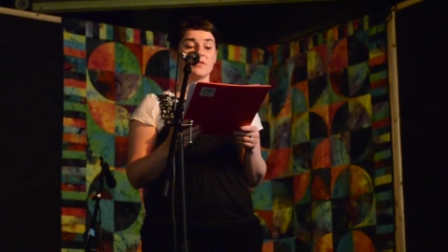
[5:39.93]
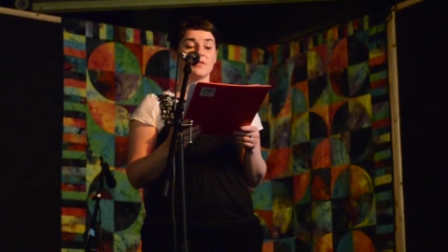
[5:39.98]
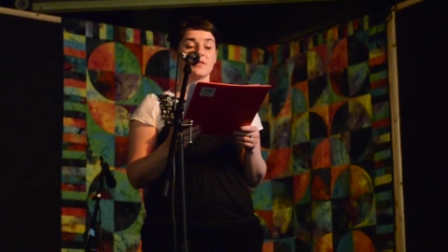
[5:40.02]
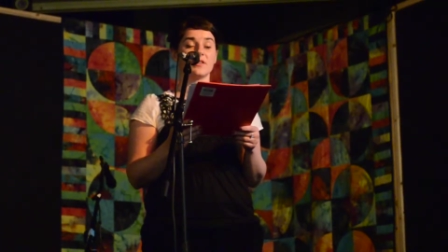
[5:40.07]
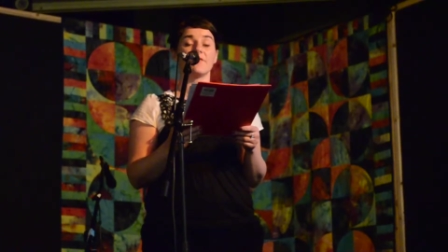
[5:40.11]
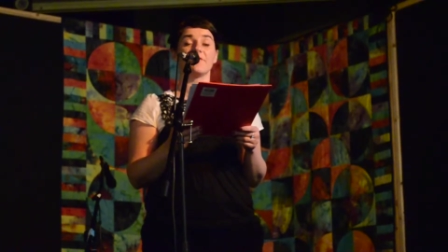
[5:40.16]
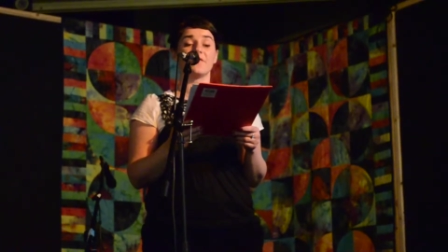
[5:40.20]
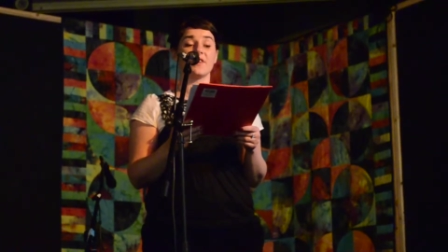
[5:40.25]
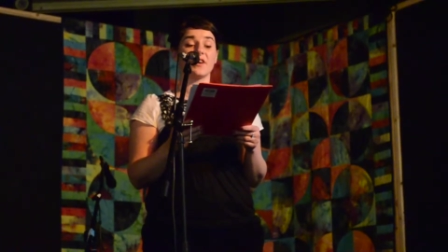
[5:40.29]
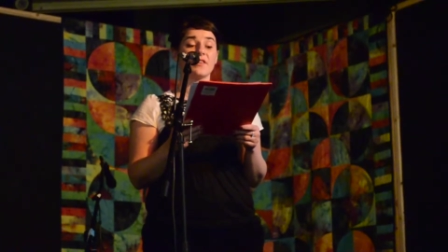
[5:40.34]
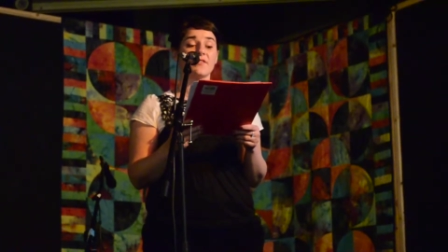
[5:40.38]

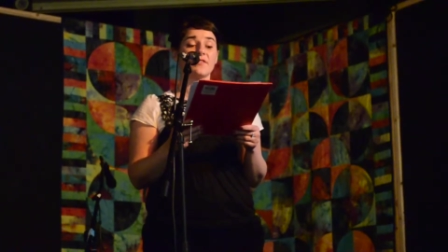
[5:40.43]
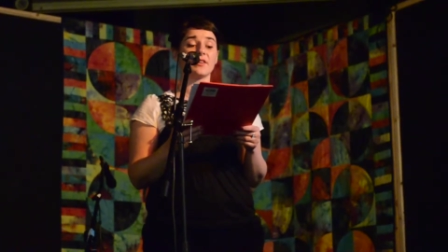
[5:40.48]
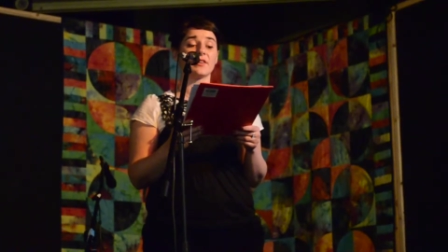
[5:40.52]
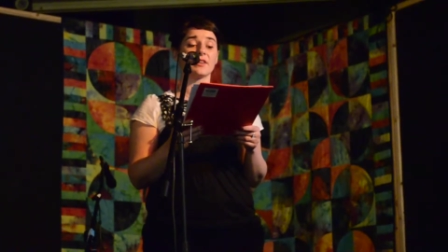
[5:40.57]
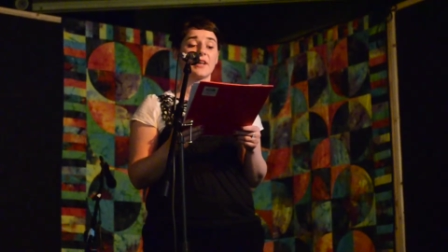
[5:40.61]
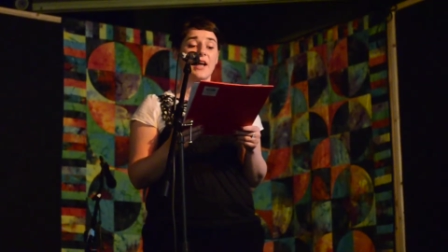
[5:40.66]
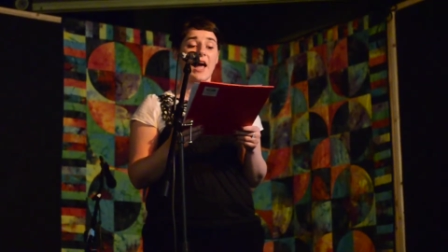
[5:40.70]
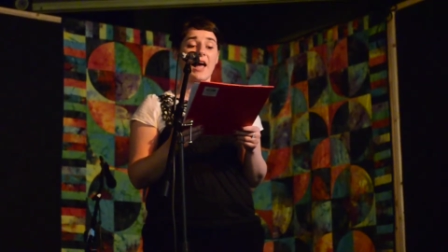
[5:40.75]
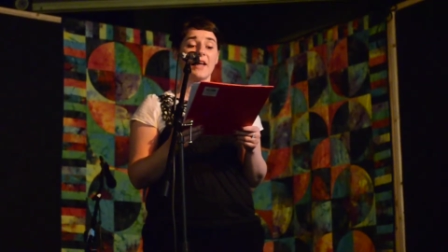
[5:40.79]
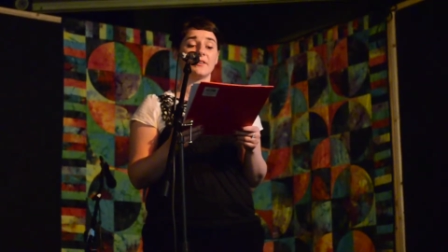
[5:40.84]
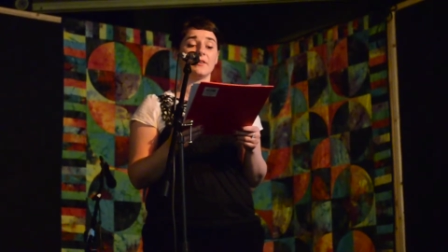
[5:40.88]
the
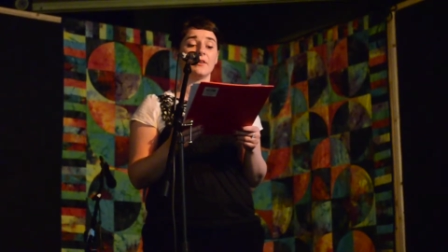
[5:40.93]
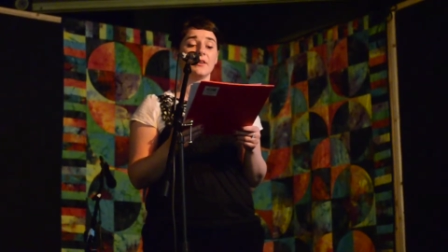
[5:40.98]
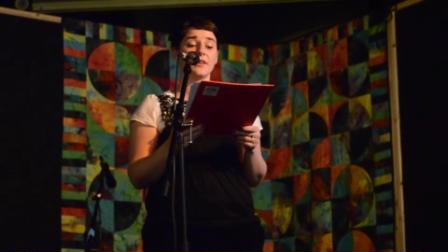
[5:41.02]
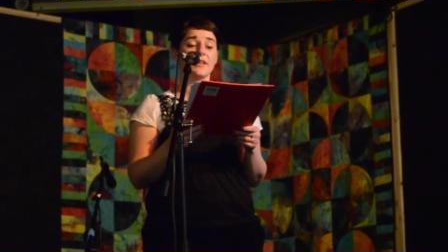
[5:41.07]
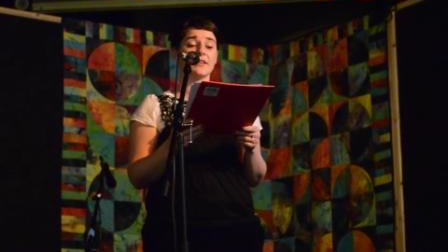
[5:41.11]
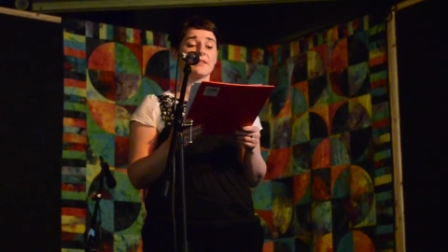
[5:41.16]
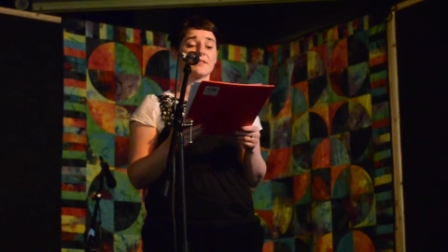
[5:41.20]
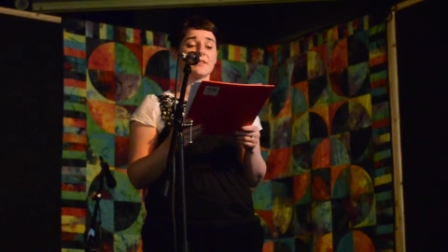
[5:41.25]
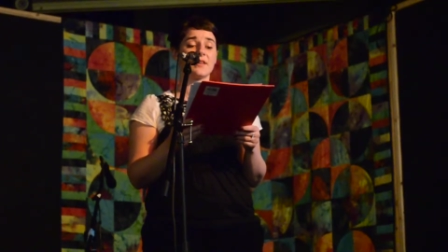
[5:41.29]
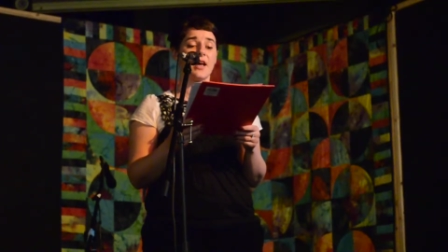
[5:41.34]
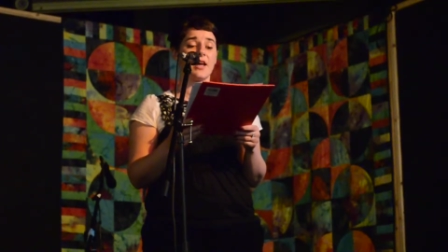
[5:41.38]
fervent
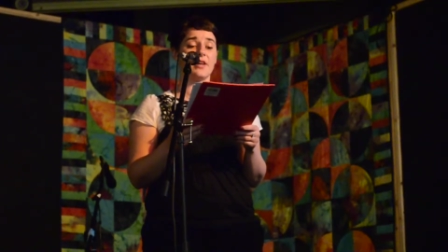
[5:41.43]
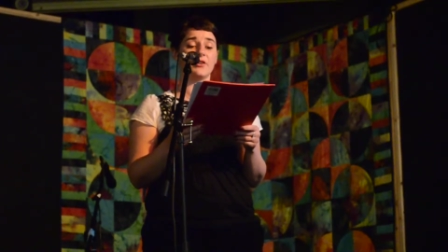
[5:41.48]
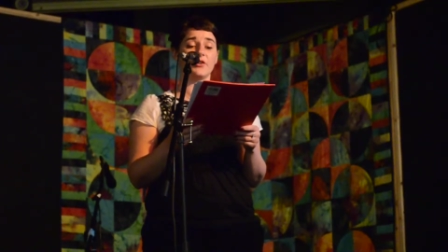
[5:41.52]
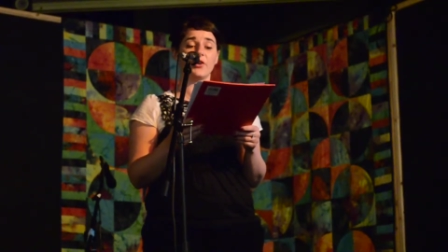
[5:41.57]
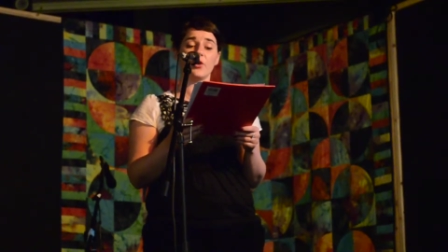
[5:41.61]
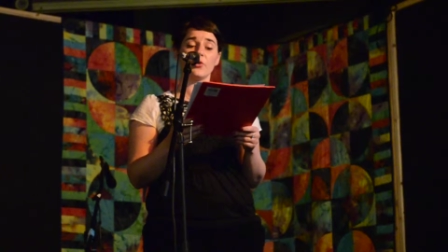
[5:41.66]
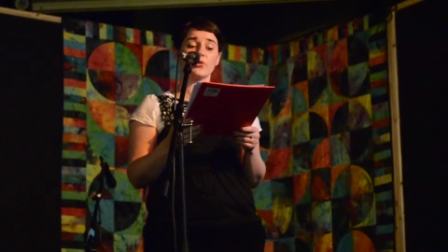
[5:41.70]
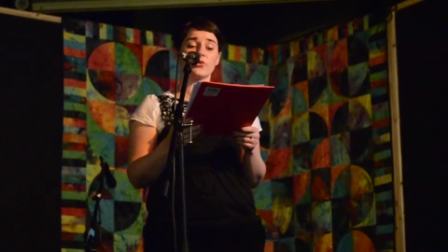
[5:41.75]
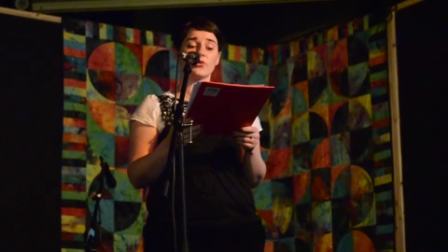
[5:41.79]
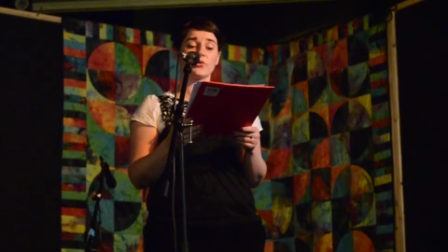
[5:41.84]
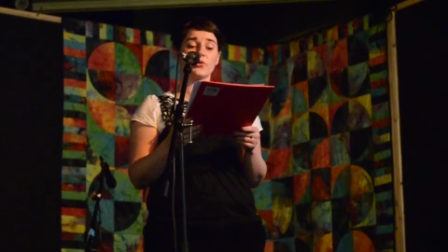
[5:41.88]
Catholics and
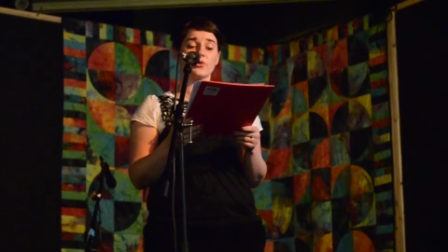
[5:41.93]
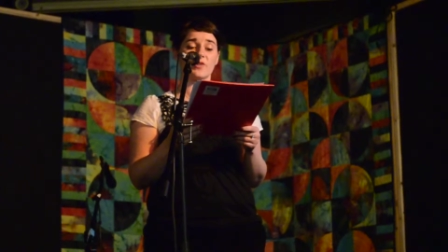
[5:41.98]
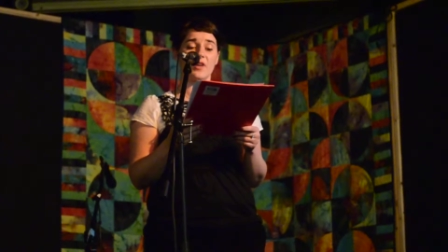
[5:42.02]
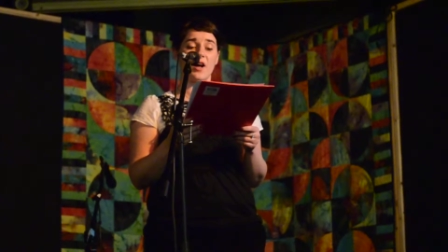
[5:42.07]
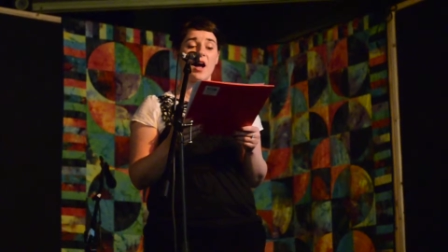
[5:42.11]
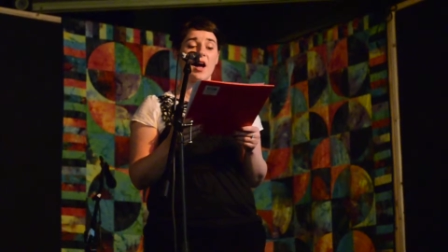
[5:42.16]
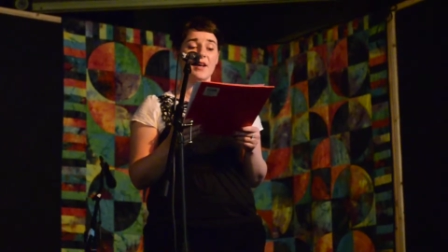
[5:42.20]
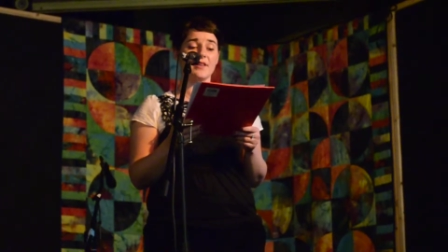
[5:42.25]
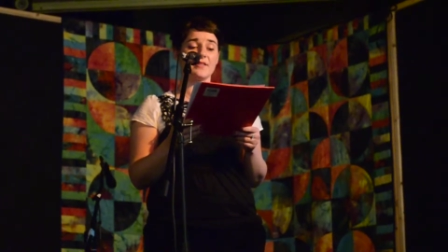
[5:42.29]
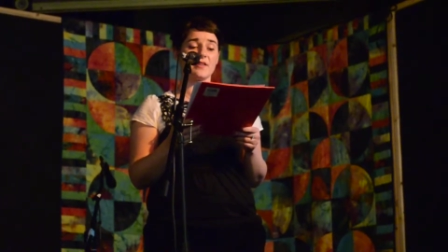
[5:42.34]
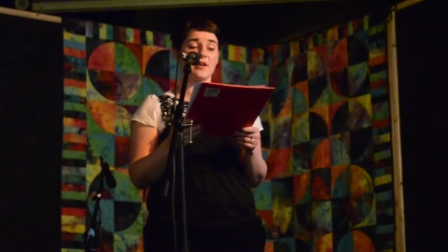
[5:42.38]
those whose
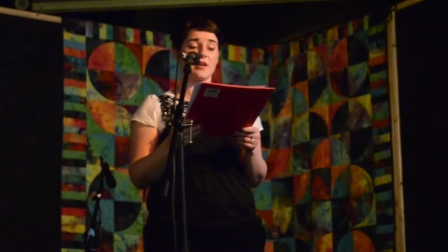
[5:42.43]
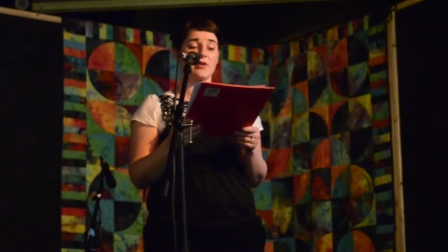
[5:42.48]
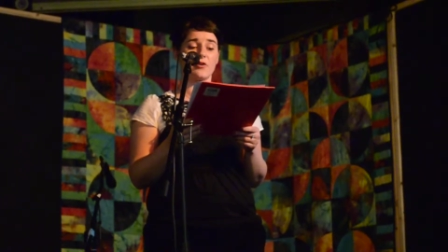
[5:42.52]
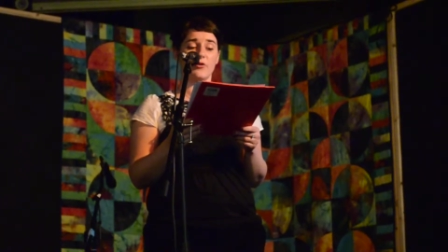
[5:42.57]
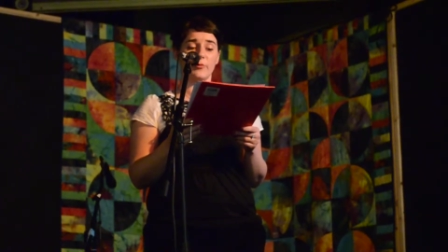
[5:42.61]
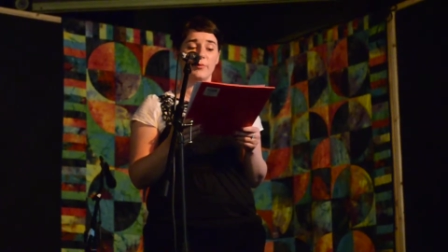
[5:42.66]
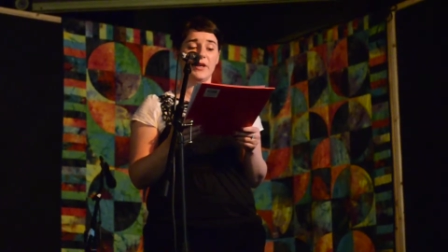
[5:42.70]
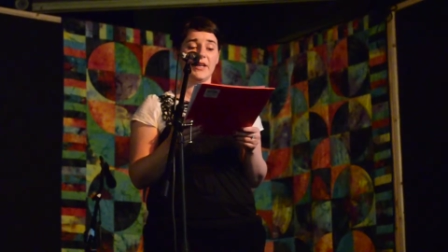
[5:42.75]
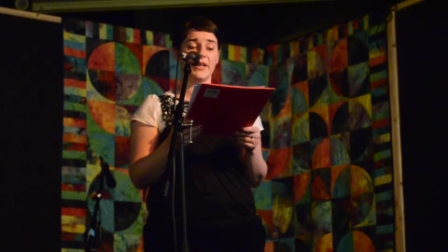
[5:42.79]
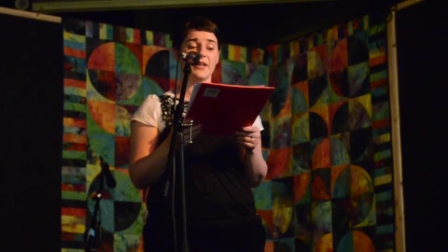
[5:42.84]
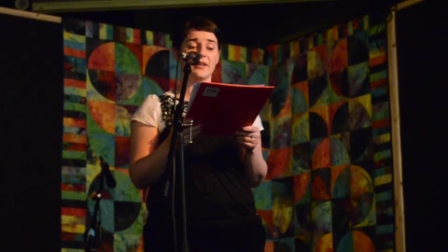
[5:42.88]
eyes are
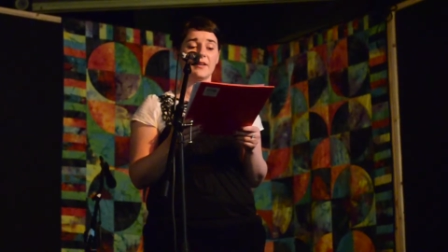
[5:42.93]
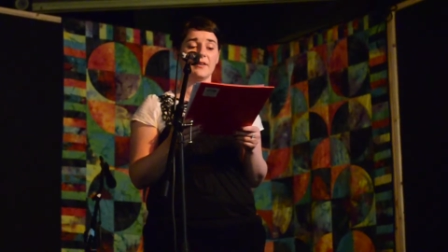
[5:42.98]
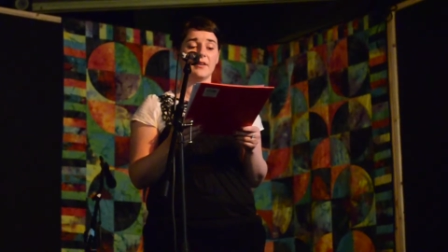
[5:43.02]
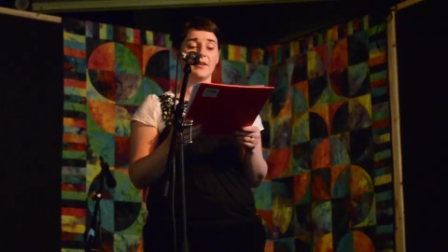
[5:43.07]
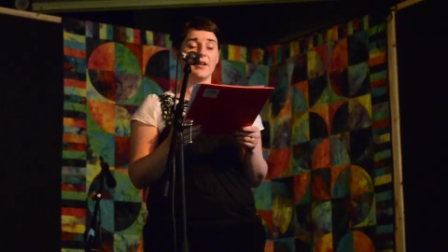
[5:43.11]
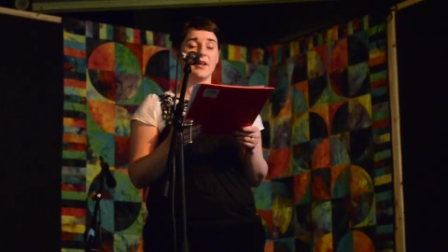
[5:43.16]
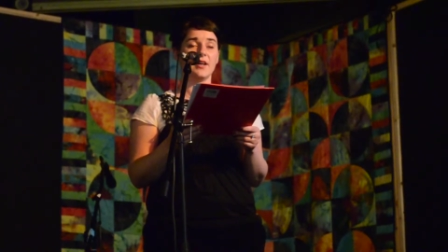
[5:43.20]
oblique,